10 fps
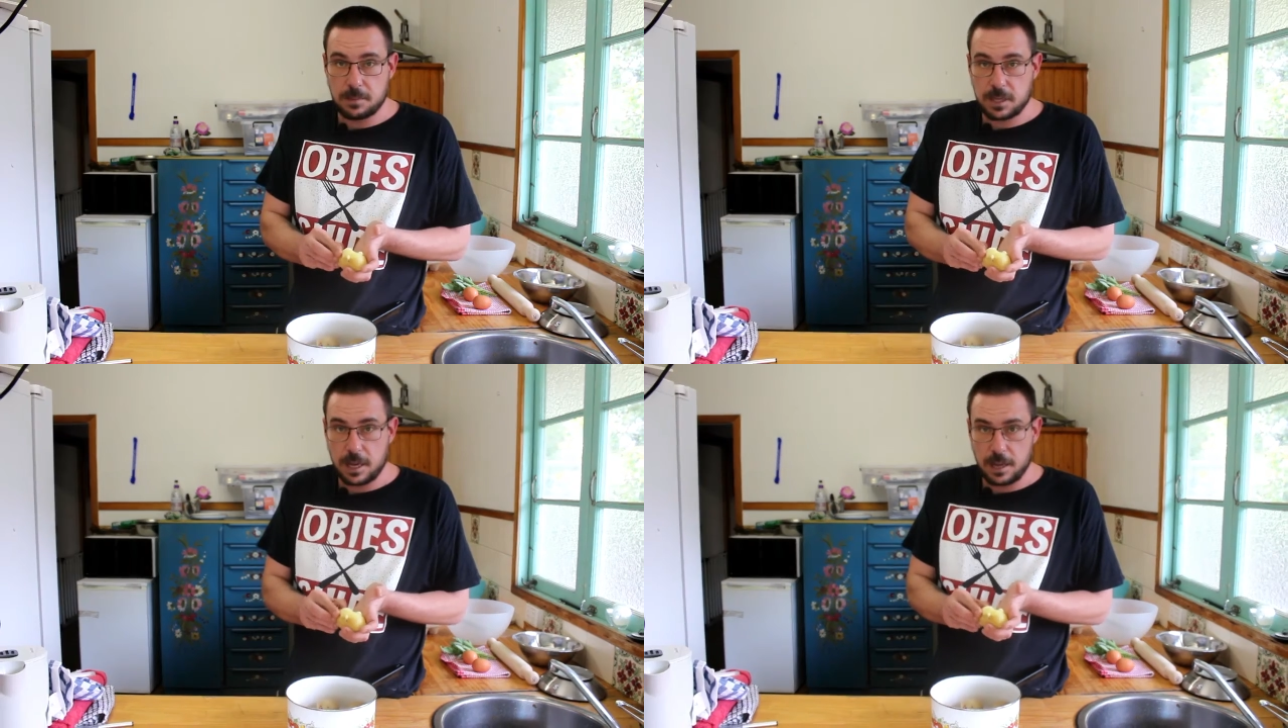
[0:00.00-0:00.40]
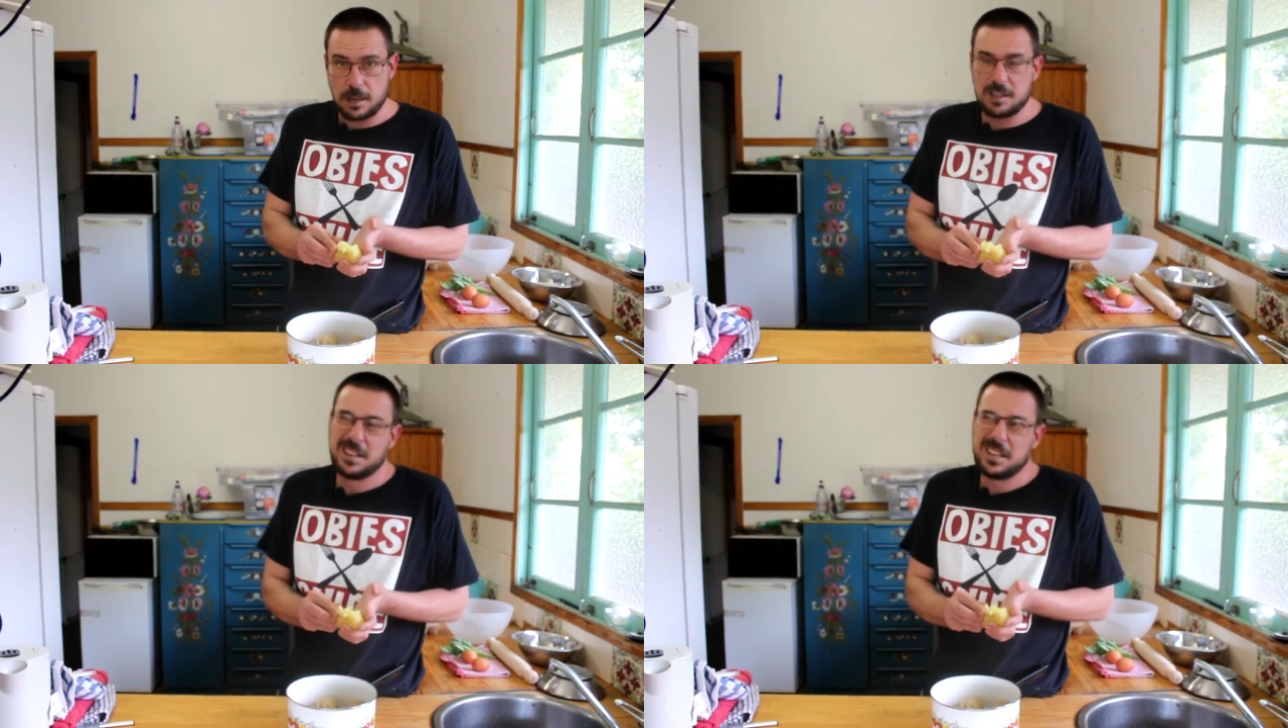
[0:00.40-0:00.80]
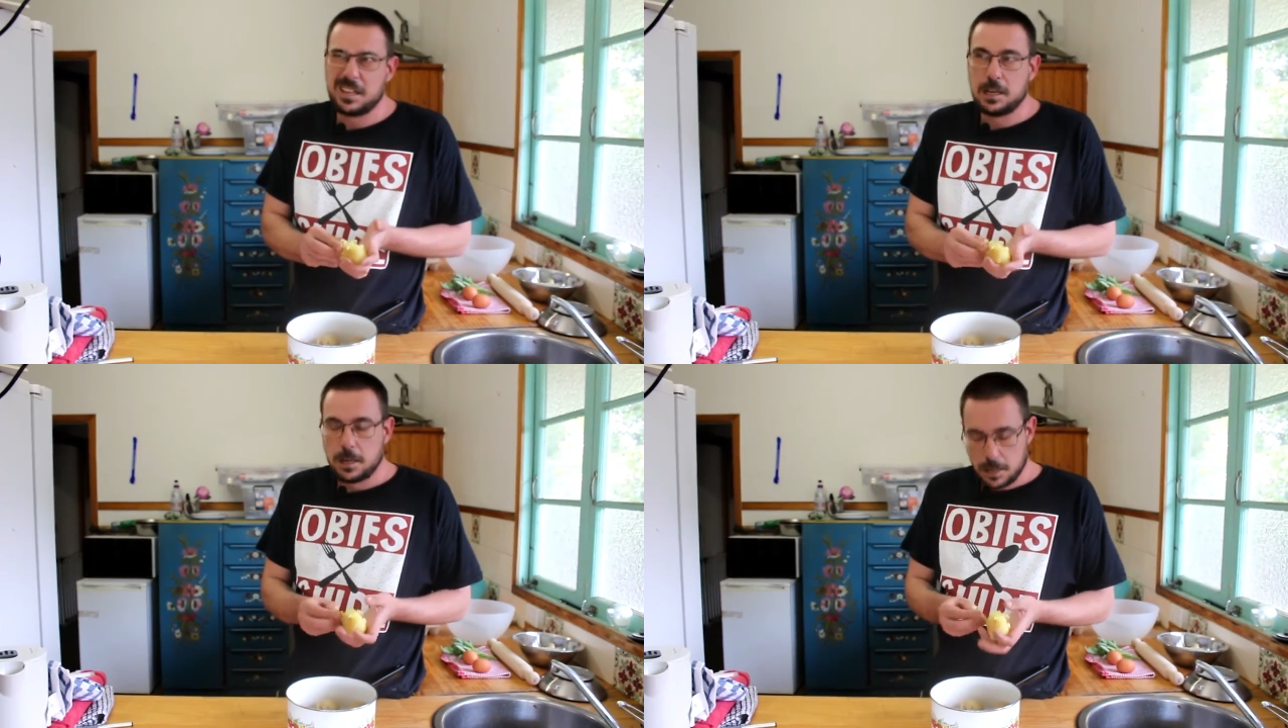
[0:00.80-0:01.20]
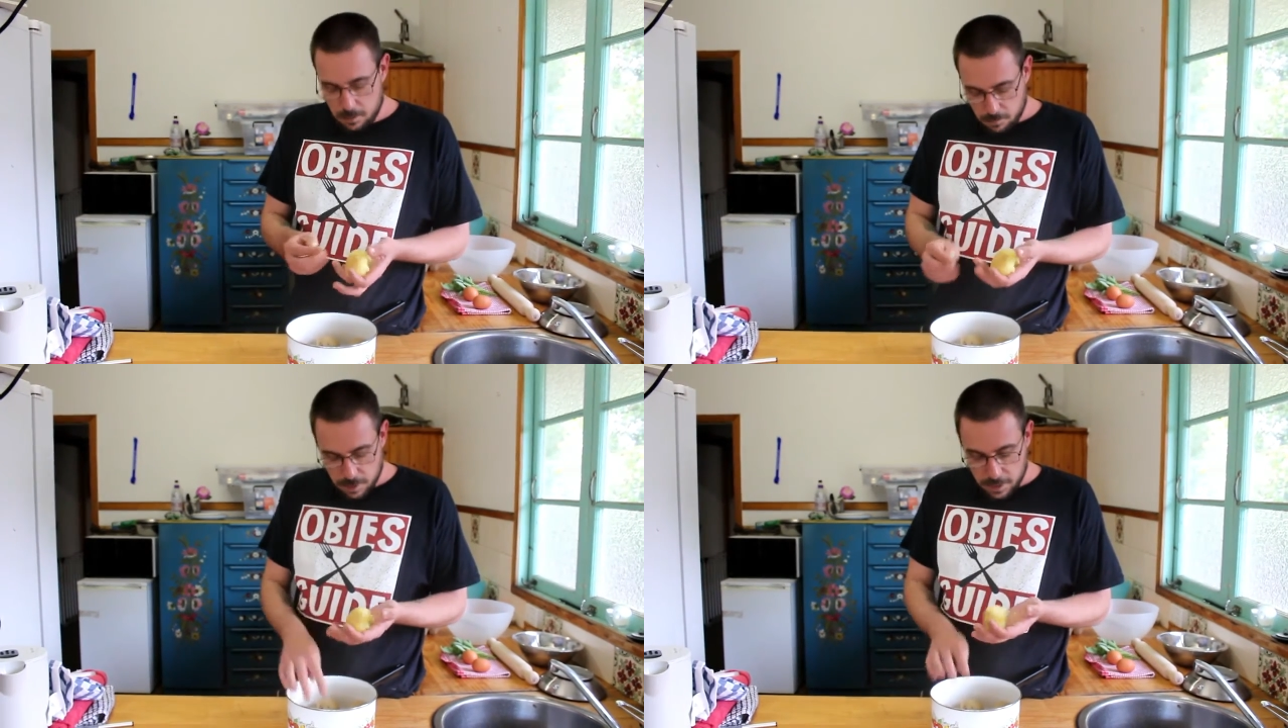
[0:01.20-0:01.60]
potato,
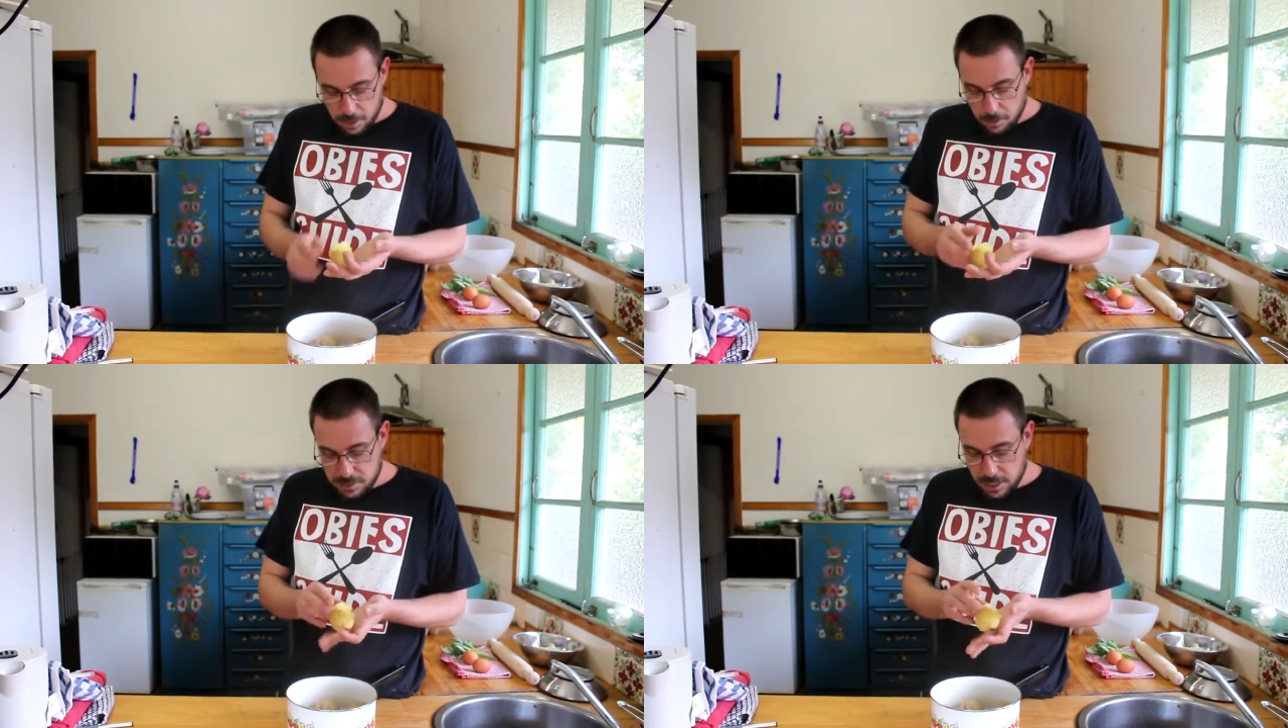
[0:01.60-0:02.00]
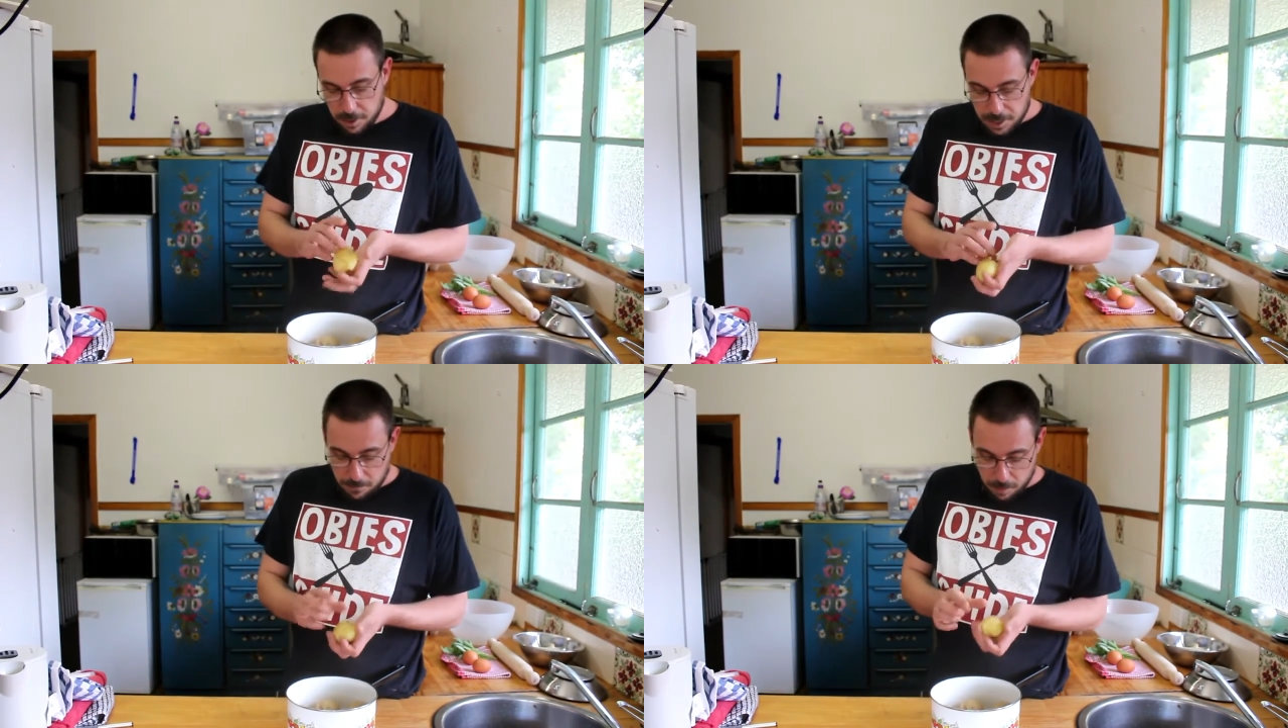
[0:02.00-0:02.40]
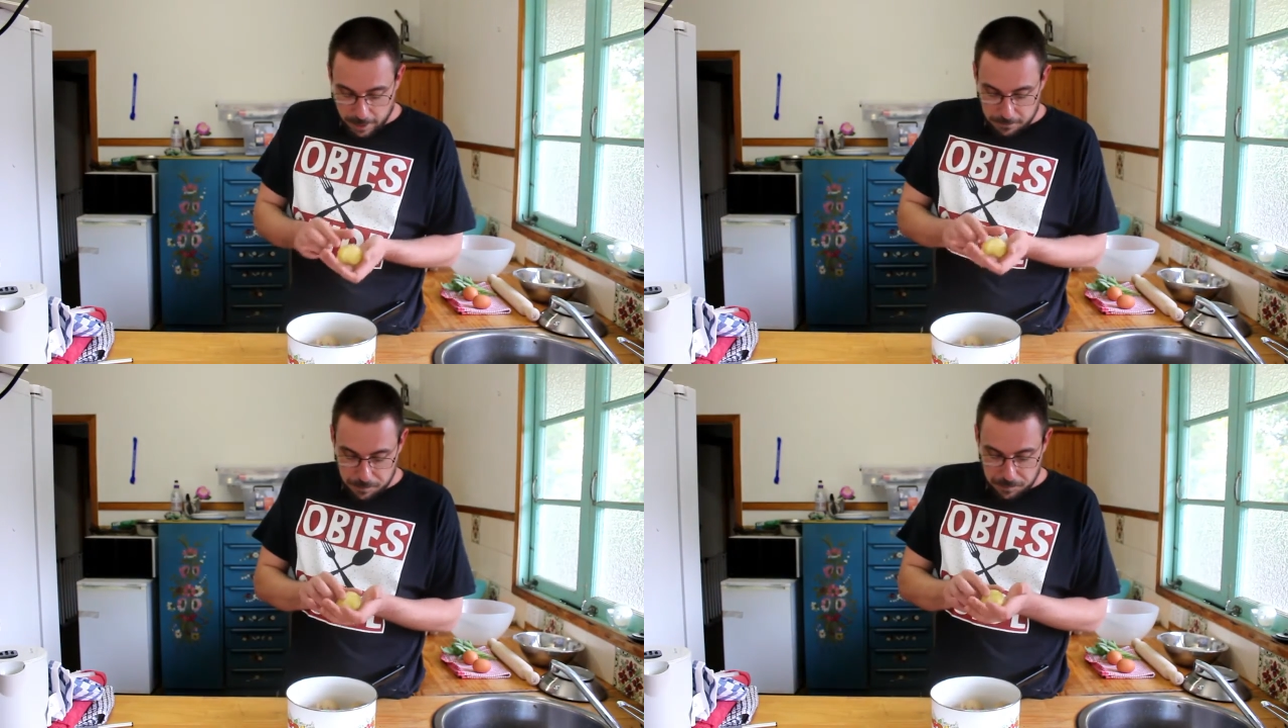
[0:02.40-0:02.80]
really a little potato dumpling.